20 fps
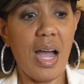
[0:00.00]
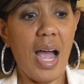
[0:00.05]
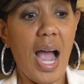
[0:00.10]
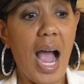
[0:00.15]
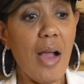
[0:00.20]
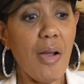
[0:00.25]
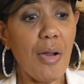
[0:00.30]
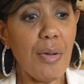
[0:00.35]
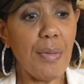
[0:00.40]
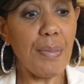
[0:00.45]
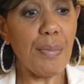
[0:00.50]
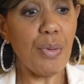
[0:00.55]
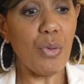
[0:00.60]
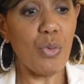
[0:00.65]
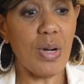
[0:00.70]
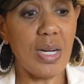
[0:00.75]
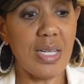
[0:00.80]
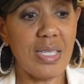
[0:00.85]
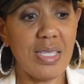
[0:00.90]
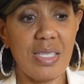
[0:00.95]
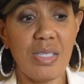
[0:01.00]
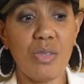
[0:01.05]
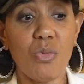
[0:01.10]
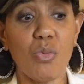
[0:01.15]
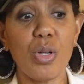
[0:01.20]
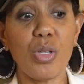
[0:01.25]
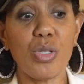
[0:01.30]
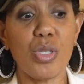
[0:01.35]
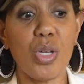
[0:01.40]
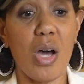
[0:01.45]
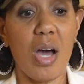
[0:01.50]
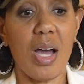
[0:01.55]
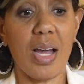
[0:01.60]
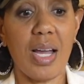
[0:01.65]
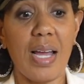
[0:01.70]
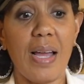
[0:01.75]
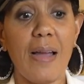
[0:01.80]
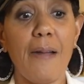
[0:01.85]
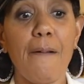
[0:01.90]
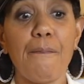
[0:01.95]
I remember once, real
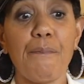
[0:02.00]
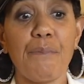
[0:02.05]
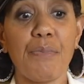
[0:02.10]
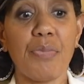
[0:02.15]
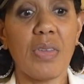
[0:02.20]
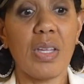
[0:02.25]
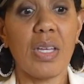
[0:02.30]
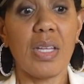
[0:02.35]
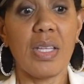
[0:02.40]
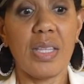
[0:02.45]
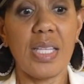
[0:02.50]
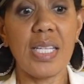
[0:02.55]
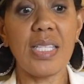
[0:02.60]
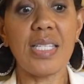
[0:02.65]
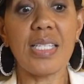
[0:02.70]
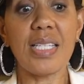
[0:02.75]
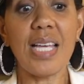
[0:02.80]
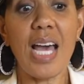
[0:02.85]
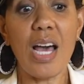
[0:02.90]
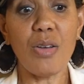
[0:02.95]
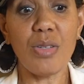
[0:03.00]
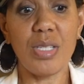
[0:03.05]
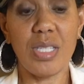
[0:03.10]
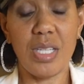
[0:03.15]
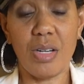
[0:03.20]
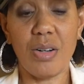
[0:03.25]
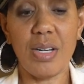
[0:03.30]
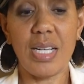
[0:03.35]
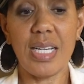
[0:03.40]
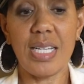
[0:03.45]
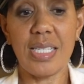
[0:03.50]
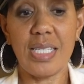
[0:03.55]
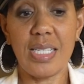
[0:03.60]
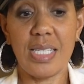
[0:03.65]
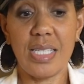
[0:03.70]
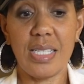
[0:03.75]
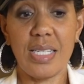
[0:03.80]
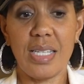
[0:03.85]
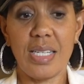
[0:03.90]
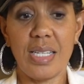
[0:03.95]
talk. This is how
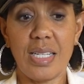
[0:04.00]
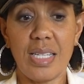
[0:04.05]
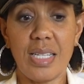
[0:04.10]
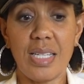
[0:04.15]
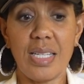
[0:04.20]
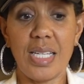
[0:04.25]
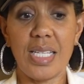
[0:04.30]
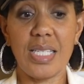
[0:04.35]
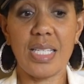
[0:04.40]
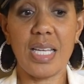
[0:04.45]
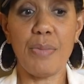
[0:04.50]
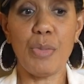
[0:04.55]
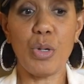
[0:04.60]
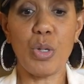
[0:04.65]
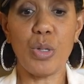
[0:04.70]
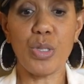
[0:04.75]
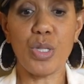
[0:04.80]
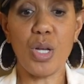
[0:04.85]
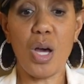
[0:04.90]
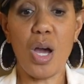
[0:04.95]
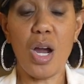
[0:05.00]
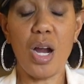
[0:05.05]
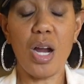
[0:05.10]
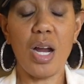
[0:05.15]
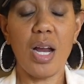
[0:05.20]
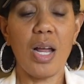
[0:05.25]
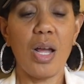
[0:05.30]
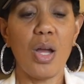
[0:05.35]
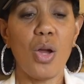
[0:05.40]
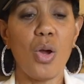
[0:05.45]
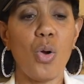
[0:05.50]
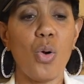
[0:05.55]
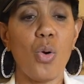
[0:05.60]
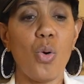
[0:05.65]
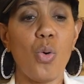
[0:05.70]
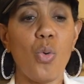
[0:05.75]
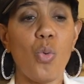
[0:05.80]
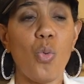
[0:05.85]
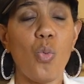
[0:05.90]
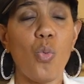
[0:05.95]
serious these chemicals are.
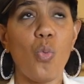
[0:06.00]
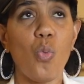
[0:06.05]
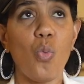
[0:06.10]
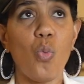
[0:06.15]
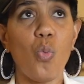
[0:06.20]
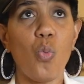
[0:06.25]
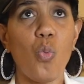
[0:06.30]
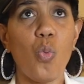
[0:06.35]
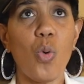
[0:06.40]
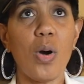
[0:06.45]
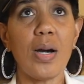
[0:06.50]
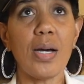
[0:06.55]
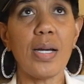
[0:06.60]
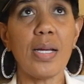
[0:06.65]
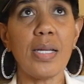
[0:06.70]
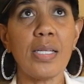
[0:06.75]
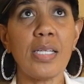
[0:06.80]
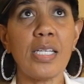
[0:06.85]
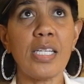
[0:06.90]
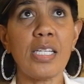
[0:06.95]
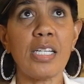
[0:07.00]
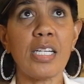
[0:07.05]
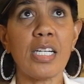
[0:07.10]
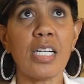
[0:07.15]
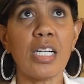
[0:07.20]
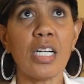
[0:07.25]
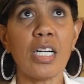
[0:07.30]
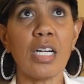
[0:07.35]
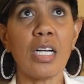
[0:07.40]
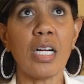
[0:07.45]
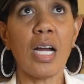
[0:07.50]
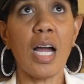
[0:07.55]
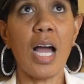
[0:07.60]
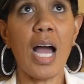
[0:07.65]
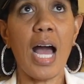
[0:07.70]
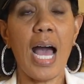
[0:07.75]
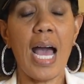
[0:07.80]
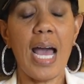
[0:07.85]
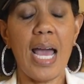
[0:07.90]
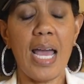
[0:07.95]
One year
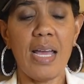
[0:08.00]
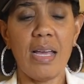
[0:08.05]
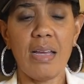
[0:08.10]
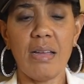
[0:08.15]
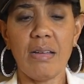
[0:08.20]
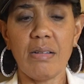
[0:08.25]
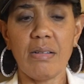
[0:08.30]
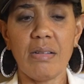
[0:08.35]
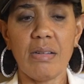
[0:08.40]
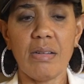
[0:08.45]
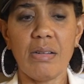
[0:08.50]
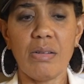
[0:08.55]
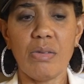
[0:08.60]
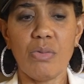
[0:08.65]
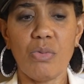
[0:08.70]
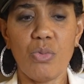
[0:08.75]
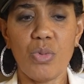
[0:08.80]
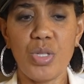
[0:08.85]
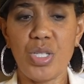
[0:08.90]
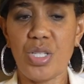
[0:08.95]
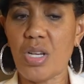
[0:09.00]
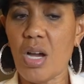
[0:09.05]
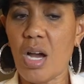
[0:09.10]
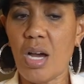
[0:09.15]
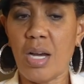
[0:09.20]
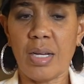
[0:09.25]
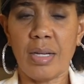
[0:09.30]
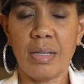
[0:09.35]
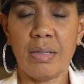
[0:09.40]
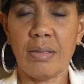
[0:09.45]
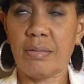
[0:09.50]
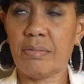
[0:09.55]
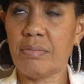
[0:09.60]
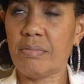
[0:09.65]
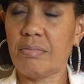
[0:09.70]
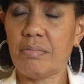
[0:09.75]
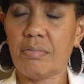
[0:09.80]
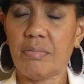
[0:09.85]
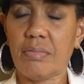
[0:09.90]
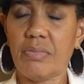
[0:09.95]
I was young,
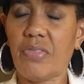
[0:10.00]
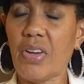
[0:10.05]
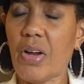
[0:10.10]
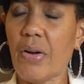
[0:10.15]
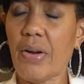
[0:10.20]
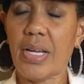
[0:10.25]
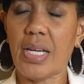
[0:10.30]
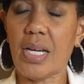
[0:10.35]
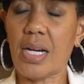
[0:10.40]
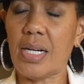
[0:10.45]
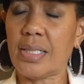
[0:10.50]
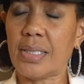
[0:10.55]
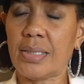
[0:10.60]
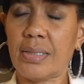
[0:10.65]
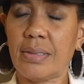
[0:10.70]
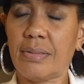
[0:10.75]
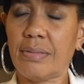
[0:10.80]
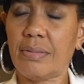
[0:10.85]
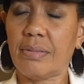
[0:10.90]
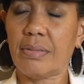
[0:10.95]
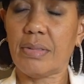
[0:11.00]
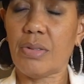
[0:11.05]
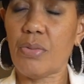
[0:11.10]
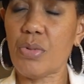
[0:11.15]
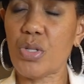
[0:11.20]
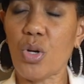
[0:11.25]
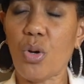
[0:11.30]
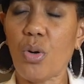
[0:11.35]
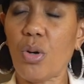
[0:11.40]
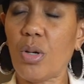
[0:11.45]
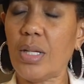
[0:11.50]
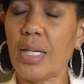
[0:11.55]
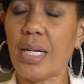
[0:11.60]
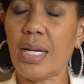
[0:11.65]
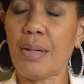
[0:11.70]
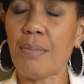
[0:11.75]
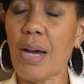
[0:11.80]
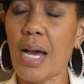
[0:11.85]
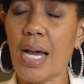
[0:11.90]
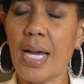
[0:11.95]
very young. It was early
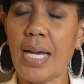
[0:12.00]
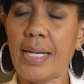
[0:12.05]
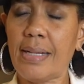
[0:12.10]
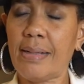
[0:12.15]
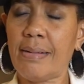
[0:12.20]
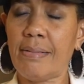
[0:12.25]
in my